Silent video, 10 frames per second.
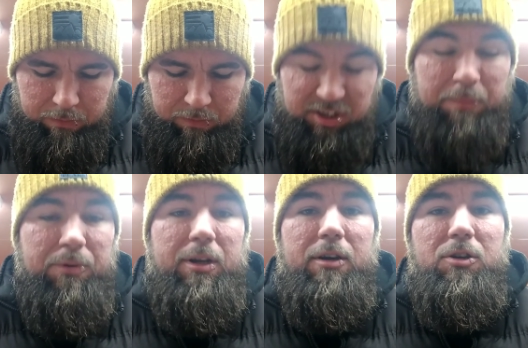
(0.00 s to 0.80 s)

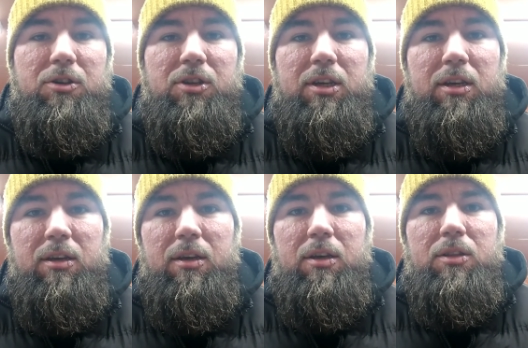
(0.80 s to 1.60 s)
separately I should say
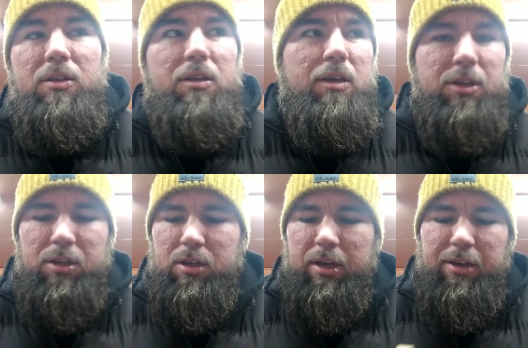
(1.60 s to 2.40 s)
to
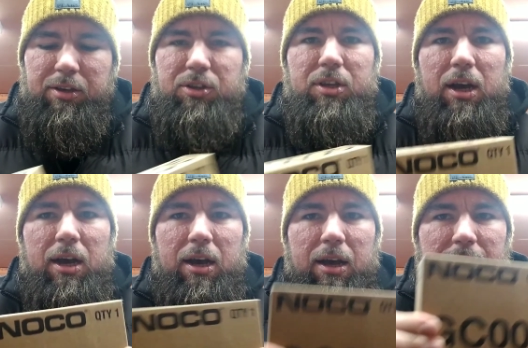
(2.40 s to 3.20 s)
this is
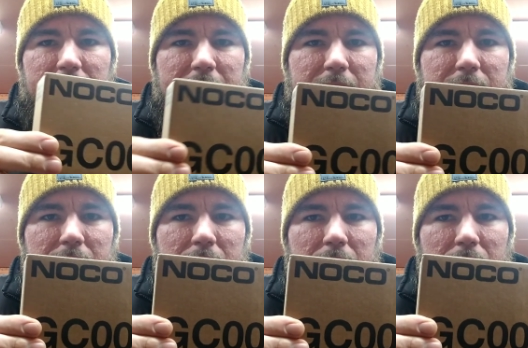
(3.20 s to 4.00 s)
uh, these
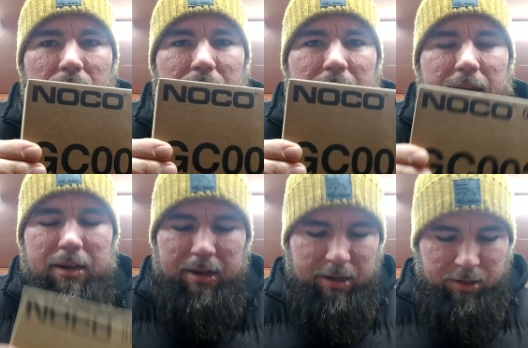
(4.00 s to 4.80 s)

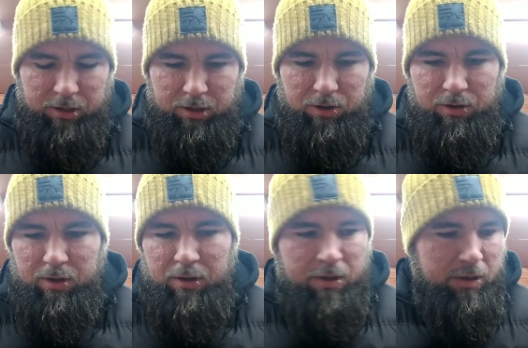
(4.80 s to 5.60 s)
eyelet leads so
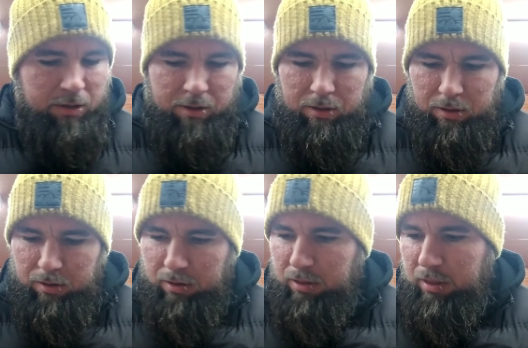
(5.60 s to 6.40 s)

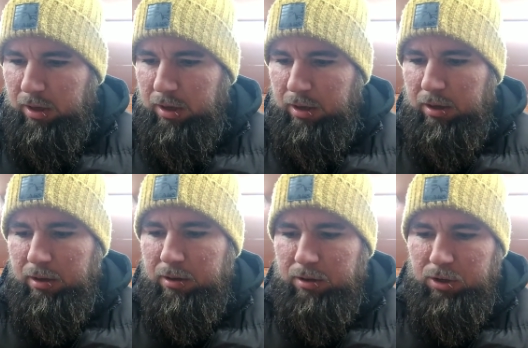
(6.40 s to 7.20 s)
the
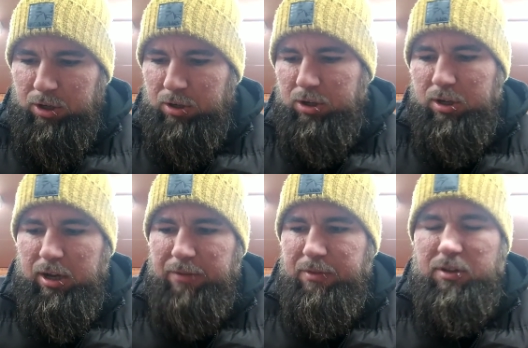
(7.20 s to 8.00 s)
charger
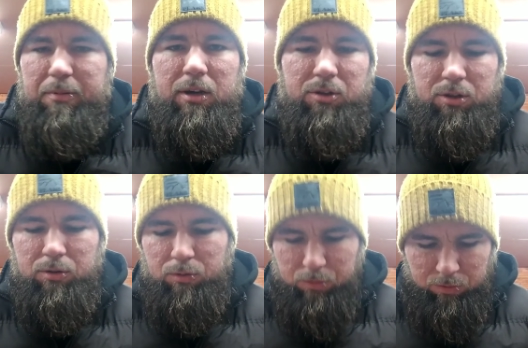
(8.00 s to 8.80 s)
has these plugs and
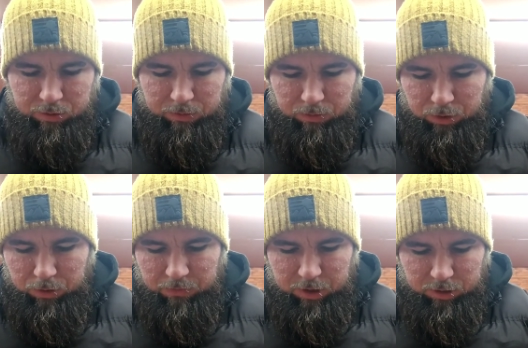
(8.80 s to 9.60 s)
they're all
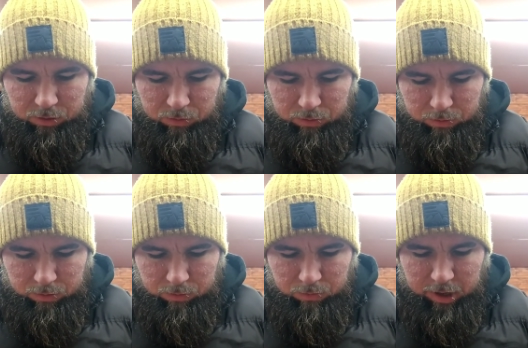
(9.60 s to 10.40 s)
universal through
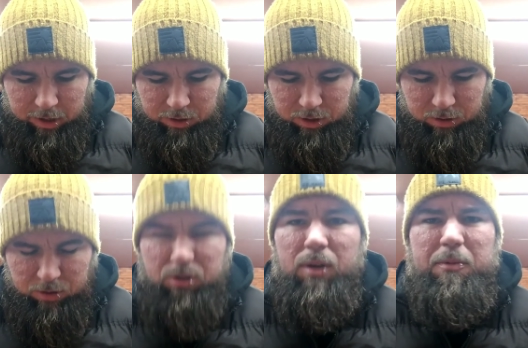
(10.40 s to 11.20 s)
the range
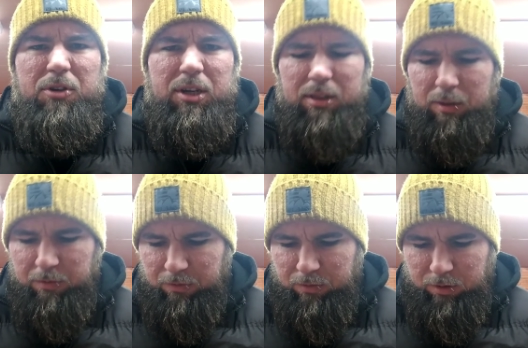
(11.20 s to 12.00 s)
just double check that
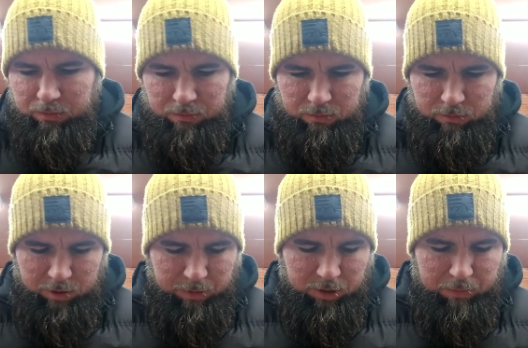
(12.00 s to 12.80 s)
before you
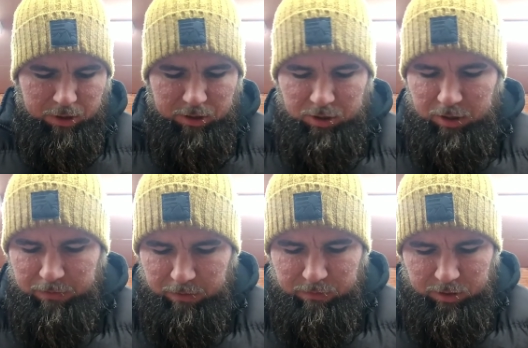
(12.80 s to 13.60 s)
commit to buying stuff
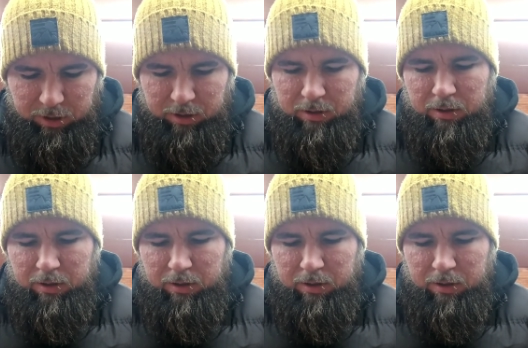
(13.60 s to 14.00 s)
obviously